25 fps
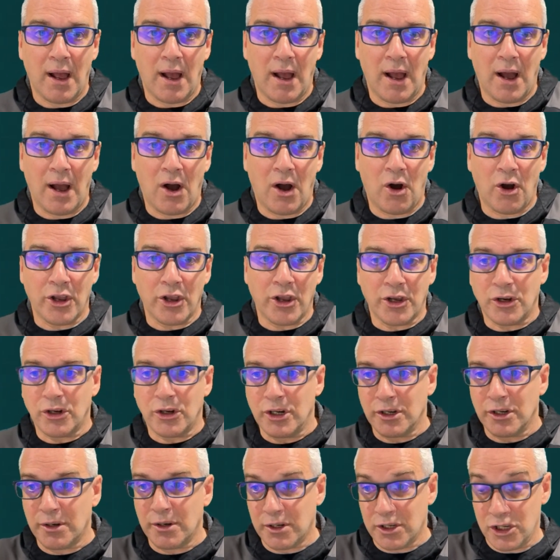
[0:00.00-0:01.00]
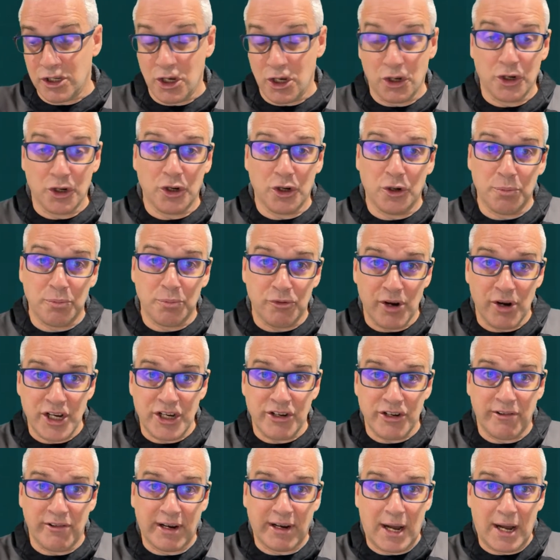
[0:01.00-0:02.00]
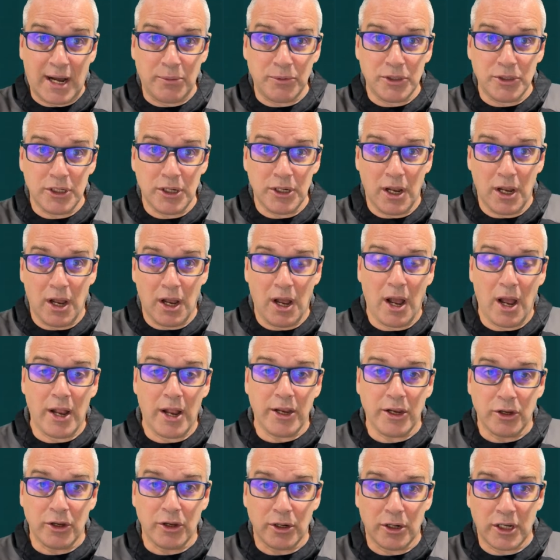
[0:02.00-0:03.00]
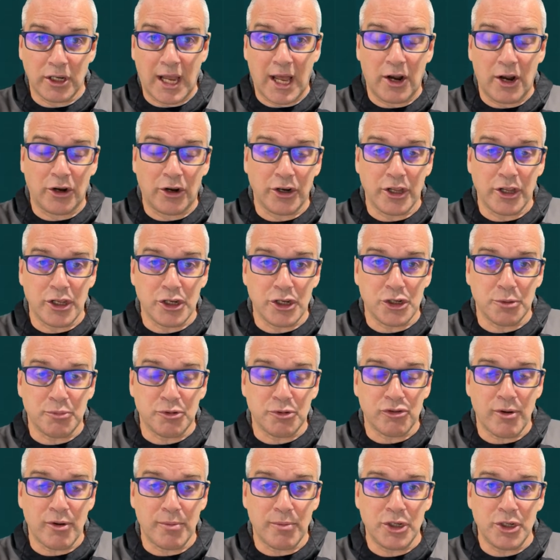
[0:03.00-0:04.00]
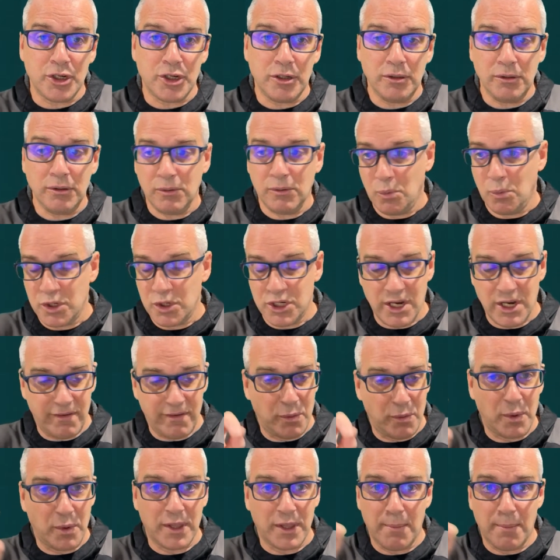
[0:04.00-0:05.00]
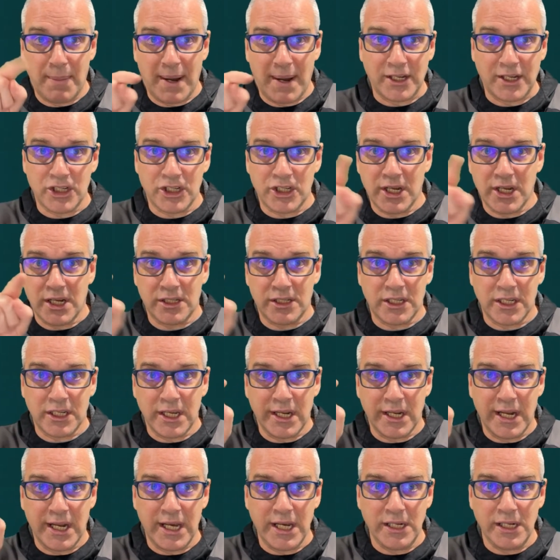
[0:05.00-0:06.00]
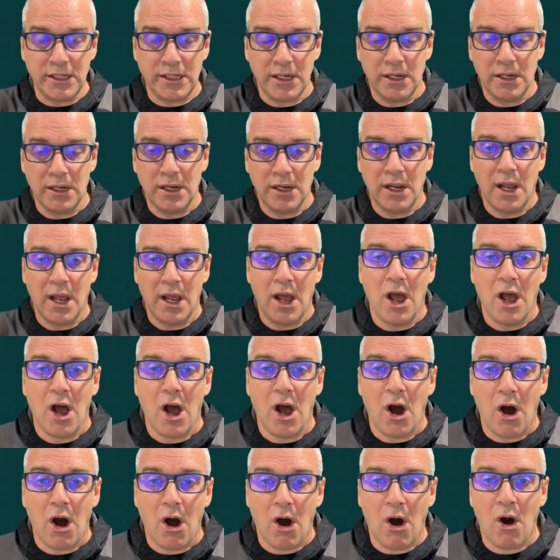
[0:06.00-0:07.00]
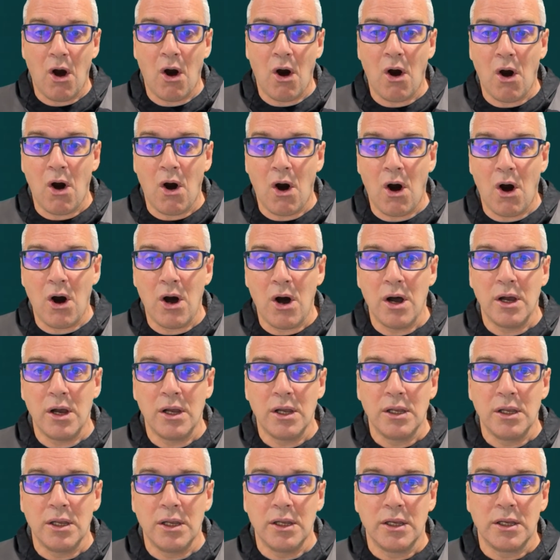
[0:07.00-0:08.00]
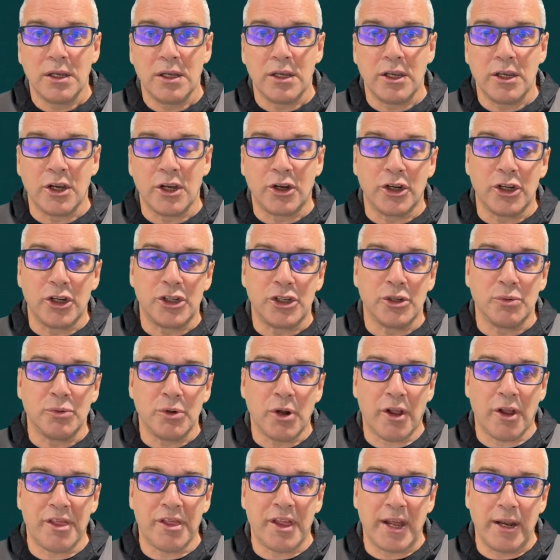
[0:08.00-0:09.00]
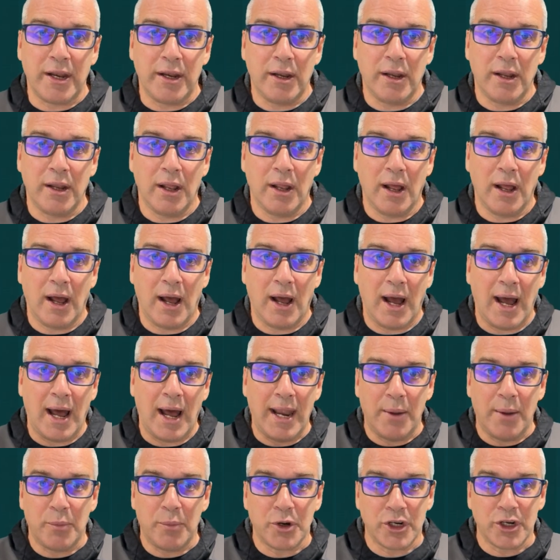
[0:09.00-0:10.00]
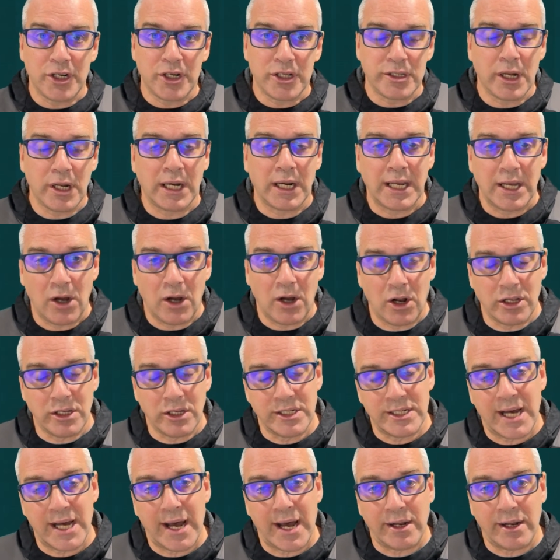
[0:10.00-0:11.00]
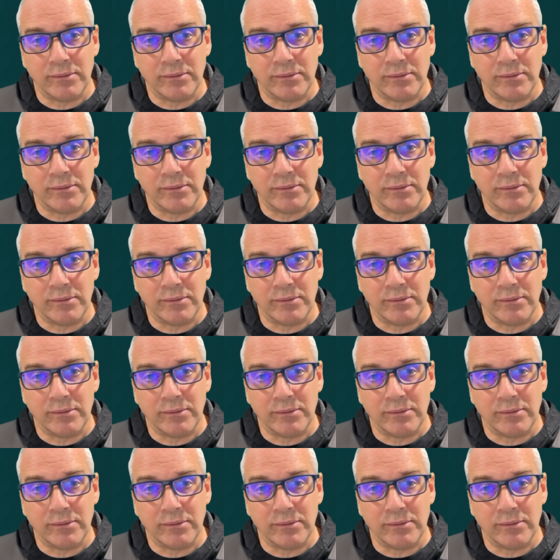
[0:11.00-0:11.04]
or you're going to upgrade your account and you're going to get onto the subscription, whichever one the badge says that you need, or you're going to do nothing, and then we're going to delete all your data.